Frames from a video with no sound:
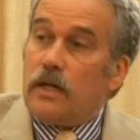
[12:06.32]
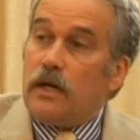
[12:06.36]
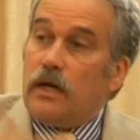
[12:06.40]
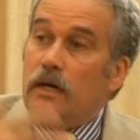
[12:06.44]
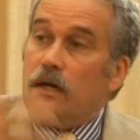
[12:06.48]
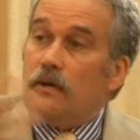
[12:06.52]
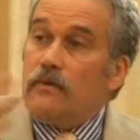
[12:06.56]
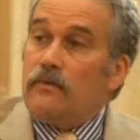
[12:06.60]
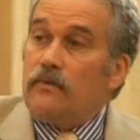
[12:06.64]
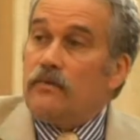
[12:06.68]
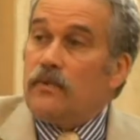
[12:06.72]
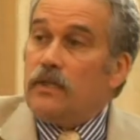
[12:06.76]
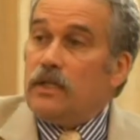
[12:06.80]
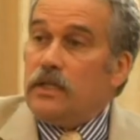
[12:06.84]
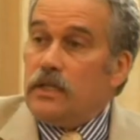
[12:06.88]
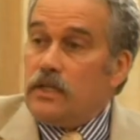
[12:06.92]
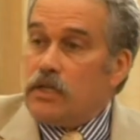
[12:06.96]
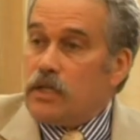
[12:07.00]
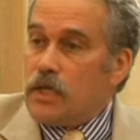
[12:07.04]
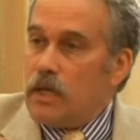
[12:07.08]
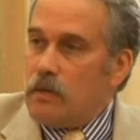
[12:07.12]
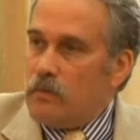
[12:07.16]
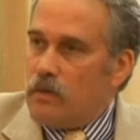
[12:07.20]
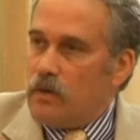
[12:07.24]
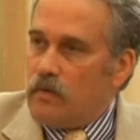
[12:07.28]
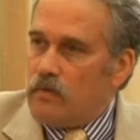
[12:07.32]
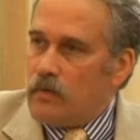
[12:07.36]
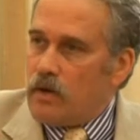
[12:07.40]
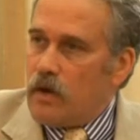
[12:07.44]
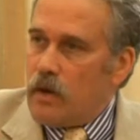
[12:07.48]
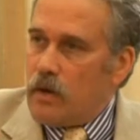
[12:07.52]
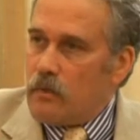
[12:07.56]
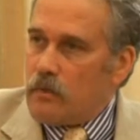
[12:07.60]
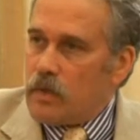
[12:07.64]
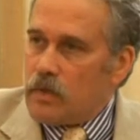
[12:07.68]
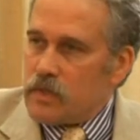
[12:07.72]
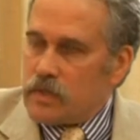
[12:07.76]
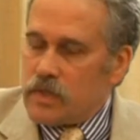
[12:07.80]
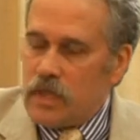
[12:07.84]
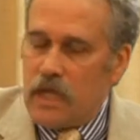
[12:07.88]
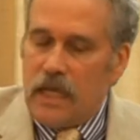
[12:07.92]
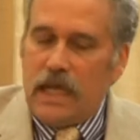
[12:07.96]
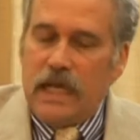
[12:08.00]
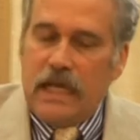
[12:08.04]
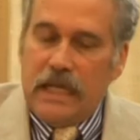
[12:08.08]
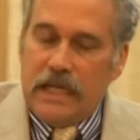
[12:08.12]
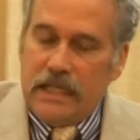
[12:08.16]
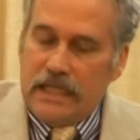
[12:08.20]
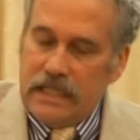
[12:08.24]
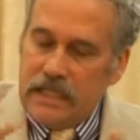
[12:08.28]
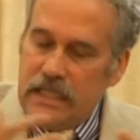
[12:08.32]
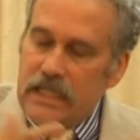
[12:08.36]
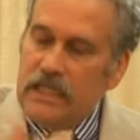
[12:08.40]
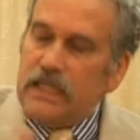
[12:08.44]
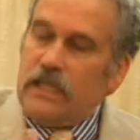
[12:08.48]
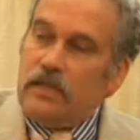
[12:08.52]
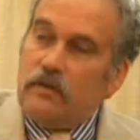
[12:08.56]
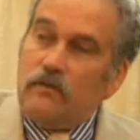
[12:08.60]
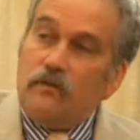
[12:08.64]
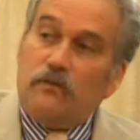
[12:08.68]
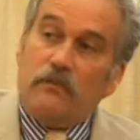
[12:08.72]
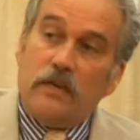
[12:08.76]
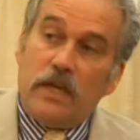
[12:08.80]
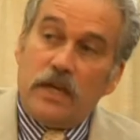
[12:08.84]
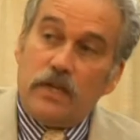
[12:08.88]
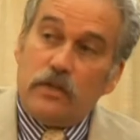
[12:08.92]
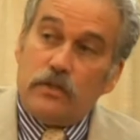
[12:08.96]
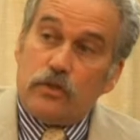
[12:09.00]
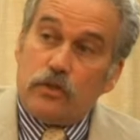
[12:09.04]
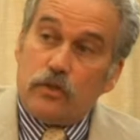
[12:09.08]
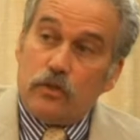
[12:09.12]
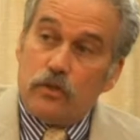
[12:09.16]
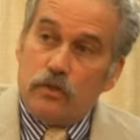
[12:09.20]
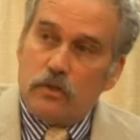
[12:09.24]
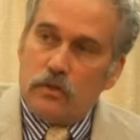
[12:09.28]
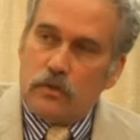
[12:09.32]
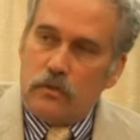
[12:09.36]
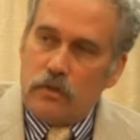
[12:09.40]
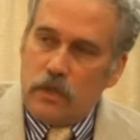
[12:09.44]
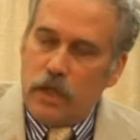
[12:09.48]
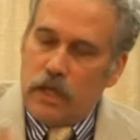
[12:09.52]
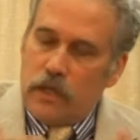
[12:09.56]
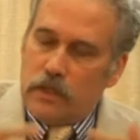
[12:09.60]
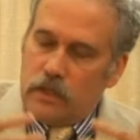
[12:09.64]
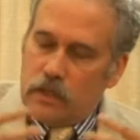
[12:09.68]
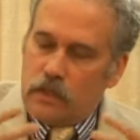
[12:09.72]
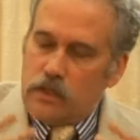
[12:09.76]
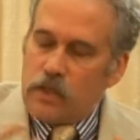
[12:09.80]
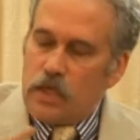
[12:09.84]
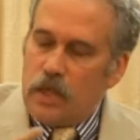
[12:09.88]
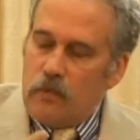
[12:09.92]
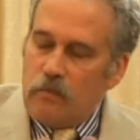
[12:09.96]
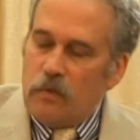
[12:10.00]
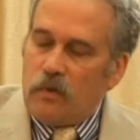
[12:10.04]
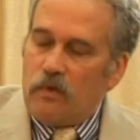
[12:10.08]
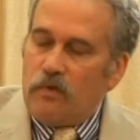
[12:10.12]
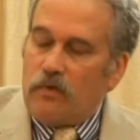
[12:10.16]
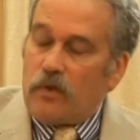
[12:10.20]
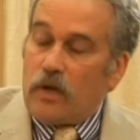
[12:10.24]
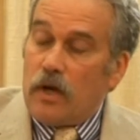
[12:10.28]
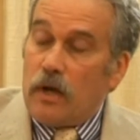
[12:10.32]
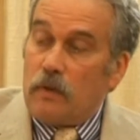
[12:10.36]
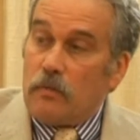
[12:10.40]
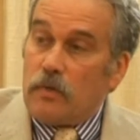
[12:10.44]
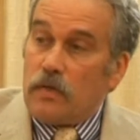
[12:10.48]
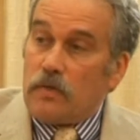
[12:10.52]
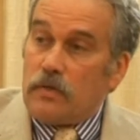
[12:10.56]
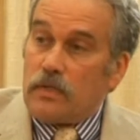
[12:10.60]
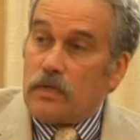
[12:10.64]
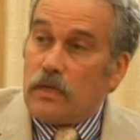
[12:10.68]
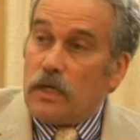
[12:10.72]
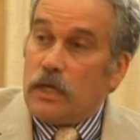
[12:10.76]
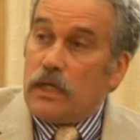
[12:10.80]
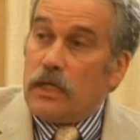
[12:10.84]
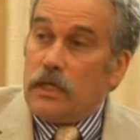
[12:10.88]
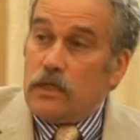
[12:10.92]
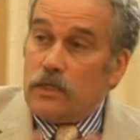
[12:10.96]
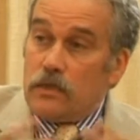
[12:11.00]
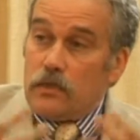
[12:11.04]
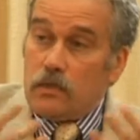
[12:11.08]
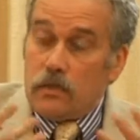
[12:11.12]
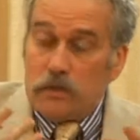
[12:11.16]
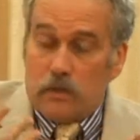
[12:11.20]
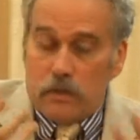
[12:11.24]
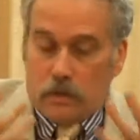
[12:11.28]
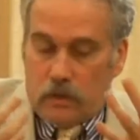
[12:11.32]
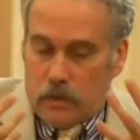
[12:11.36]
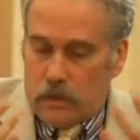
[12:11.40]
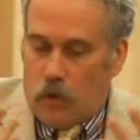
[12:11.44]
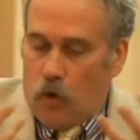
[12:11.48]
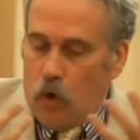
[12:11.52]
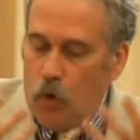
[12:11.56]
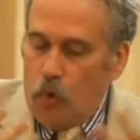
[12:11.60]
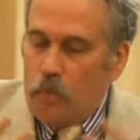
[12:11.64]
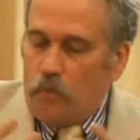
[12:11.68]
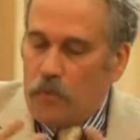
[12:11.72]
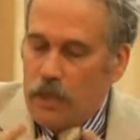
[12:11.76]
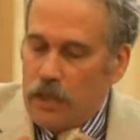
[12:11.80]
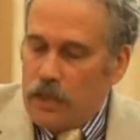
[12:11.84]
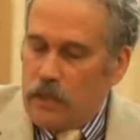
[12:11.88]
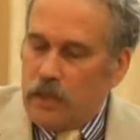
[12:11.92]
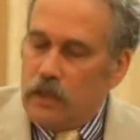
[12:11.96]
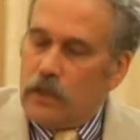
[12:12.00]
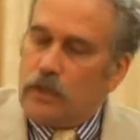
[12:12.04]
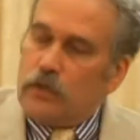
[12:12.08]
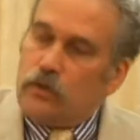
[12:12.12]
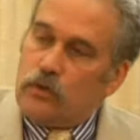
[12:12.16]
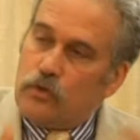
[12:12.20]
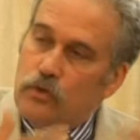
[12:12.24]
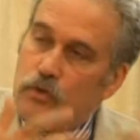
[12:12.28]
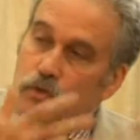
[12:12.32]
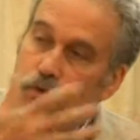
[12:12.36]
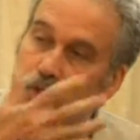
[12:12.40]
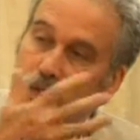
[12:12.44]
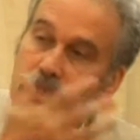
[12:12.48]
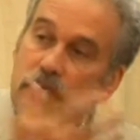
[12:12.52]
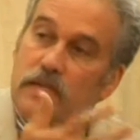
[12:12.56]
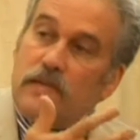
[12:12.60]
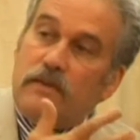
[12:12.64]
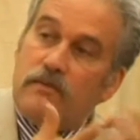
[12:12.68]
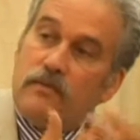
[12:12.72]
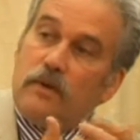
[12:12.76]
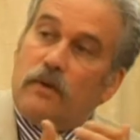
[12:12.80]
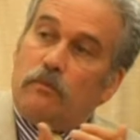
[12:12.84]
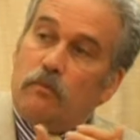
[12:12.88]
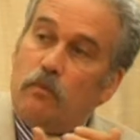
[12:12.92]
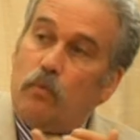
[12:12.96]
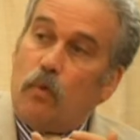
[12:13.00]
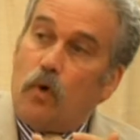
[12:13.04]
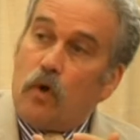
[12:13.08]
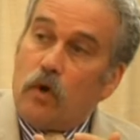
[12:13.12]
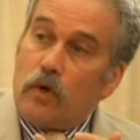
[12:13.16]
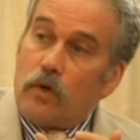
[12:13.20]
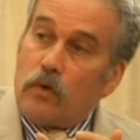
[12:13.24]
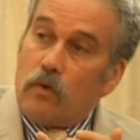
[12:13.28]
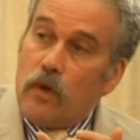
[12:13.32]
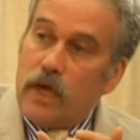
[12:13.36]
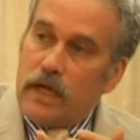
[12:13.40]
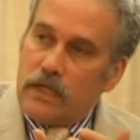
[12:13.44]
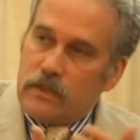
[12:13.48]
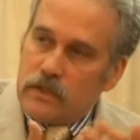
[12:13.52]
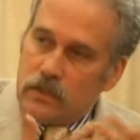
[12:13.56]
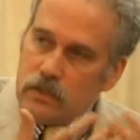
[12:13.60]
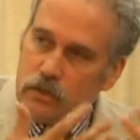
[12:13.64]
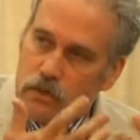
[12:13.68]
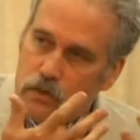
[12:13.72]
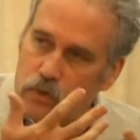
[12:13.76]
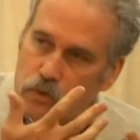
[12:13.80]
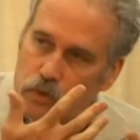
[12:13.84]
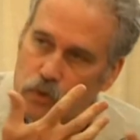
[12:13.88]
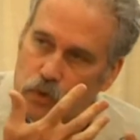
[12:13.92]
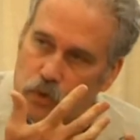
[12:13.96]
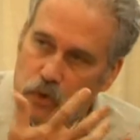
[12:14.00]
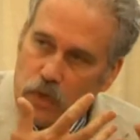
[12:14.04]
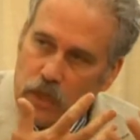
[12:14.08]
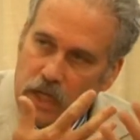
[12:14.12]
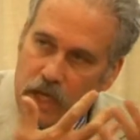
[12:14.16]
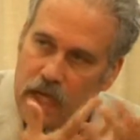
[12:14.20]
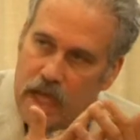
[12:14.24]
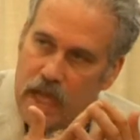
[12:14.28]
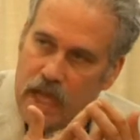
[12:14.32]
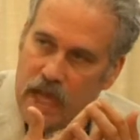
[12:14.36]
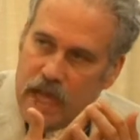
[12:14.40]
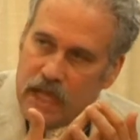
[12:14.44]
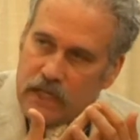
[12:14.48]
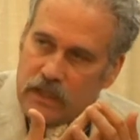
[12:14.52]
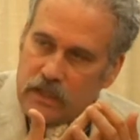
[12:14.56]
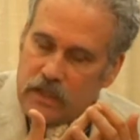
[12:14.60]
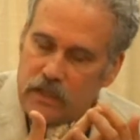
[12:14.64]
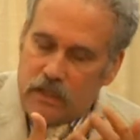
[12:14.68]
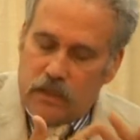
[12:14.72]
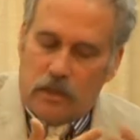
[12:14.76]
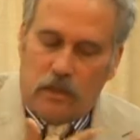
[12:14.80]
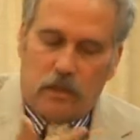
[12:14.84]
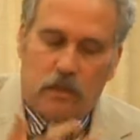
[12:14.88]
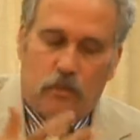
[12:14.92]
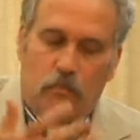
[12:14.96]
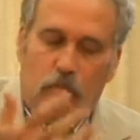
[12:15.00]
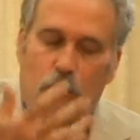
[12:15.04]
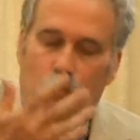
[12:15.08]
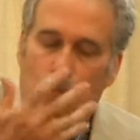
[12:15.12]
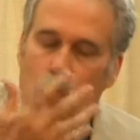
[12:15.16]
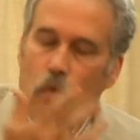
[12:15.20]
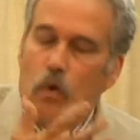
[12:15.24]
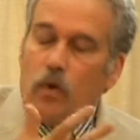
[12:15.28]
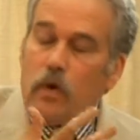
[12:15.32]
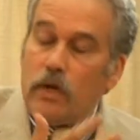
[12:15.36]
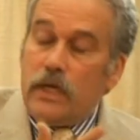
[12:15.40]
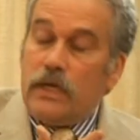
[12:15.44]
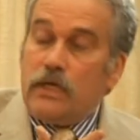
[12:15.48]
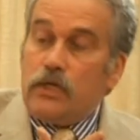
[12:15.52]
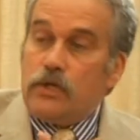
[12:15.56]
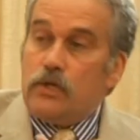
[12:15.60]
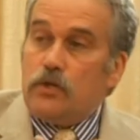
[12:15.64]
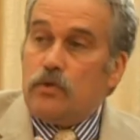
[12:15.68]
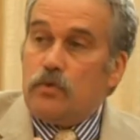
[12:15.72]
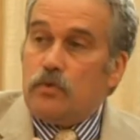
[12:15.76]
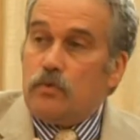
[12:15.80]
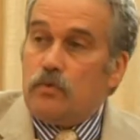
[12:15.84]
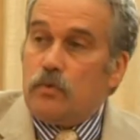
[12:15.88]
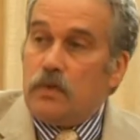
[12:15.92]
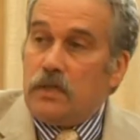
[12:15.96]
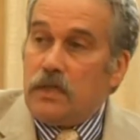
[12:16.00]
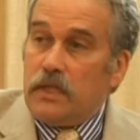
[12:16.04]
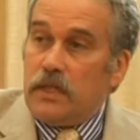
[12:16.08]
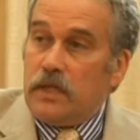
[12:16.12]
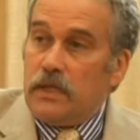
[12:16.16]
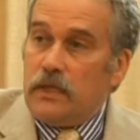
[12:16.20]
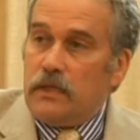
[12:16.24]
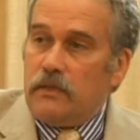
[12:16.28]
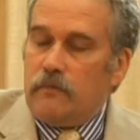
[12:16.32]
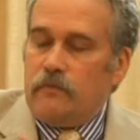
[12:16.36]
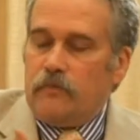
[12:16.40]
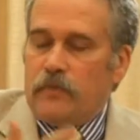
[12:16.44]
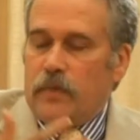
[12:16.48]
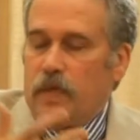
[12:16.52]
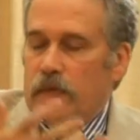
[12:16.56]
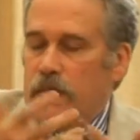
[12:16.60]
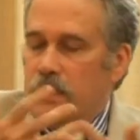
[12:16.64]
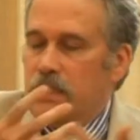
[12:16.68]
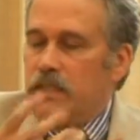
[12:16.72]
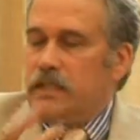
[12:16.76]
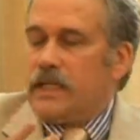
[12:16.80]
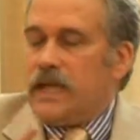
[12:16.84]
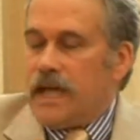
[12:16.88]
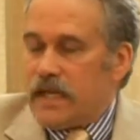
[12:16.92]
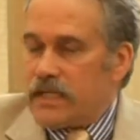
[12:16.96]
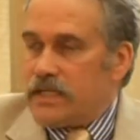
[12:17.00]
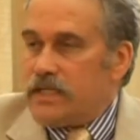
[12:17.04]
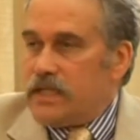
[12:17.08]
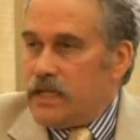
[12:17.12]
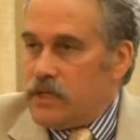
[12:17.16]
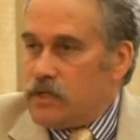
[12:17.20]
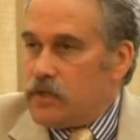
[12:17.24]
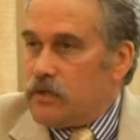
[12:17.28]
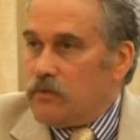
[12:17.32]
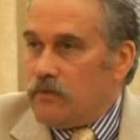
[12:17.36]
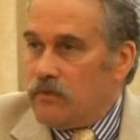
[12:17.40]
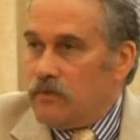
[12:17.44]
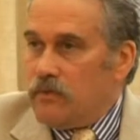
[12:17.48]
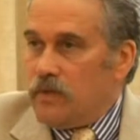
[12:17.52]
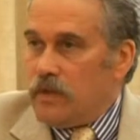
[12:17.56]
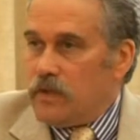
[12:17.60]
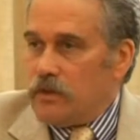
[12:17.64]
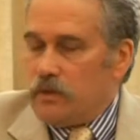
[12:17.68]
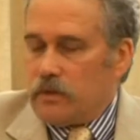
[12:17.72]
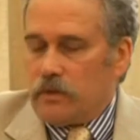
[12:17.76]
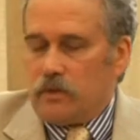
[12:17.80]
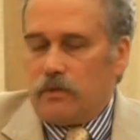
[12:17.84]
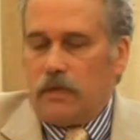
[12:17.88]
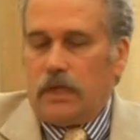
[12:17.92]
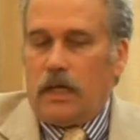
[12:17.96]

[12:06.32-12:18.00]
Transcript: of the Chamber of Commerce. Indeed, in phase 2, the Chamber of Commerce is hoping to receive more grants to look at more issues within the taxation field.